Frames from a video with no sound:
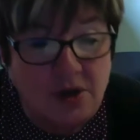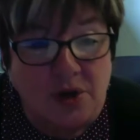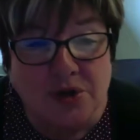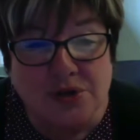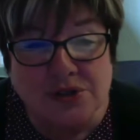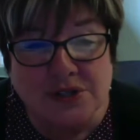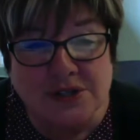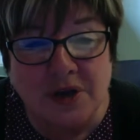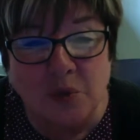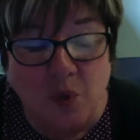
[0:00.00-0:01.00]
Nurses
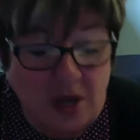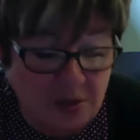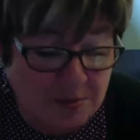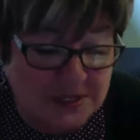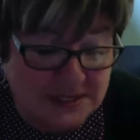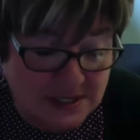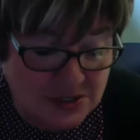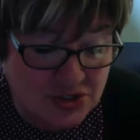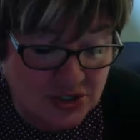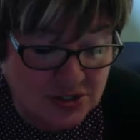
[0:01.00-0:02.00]
are well
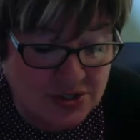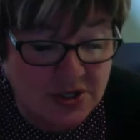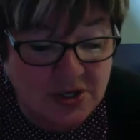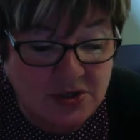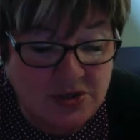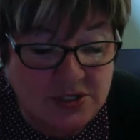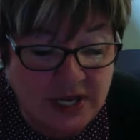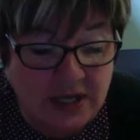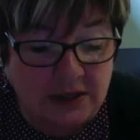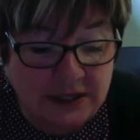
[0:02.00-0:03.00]
positioned to
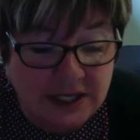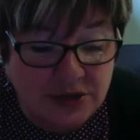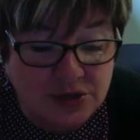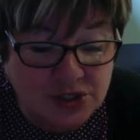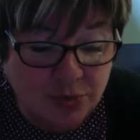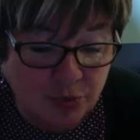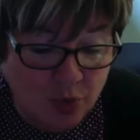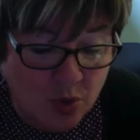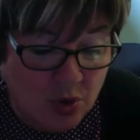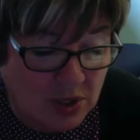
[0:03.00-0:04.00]
take a leadership
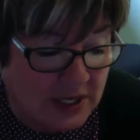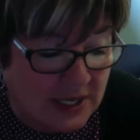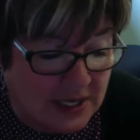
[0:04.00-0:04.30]
role